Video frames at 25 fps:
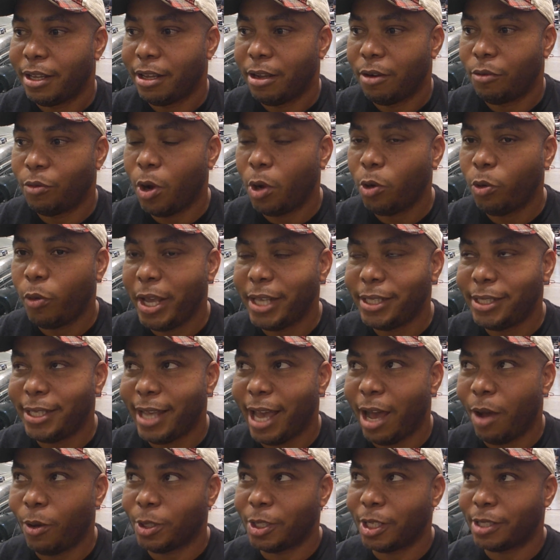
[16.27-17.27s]
road racing,
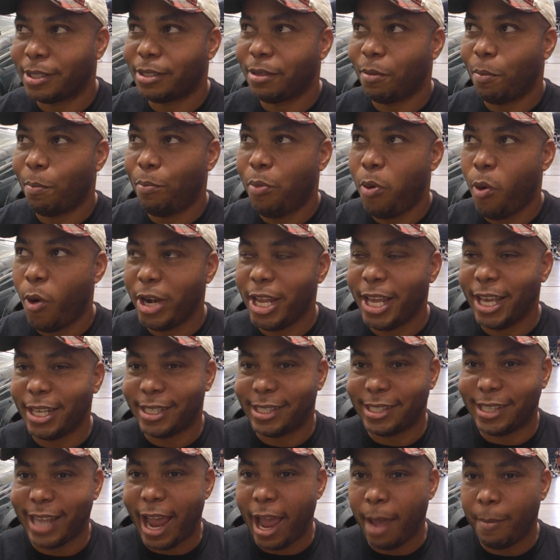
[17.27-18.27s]
I was just pointing and
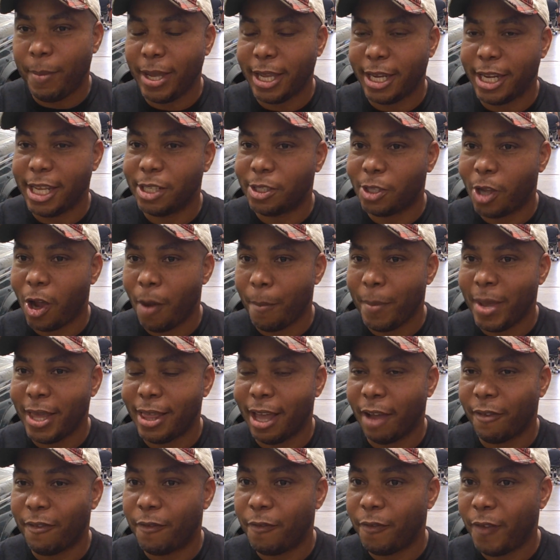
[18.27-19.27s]
stabbing, and he taught me
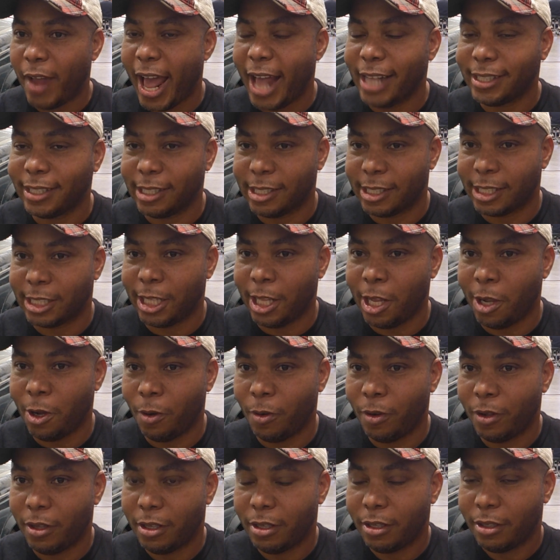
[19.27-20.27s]
that fast is slow.
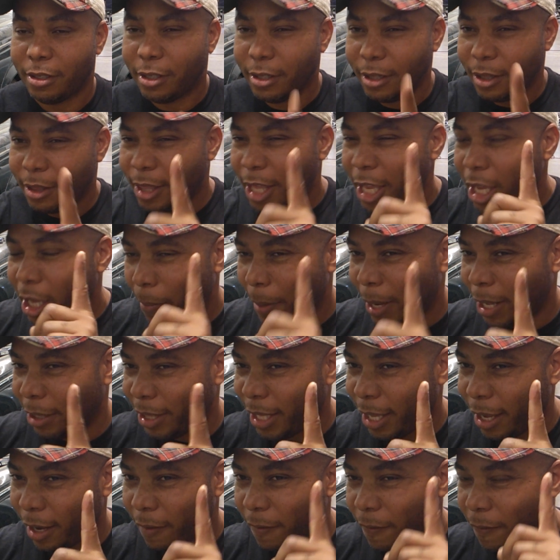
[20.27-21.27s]
Think about
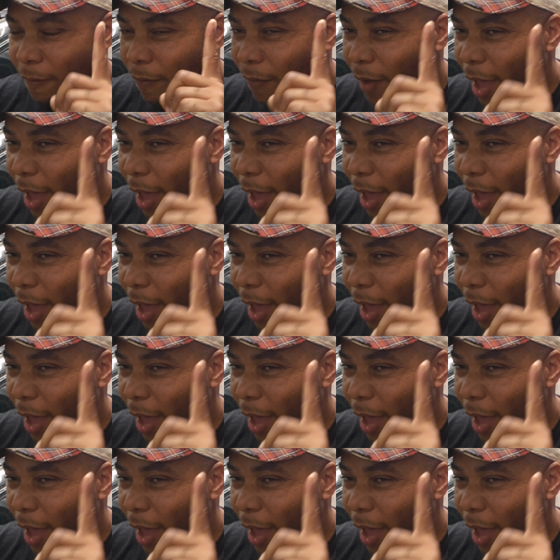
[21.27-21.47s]
that.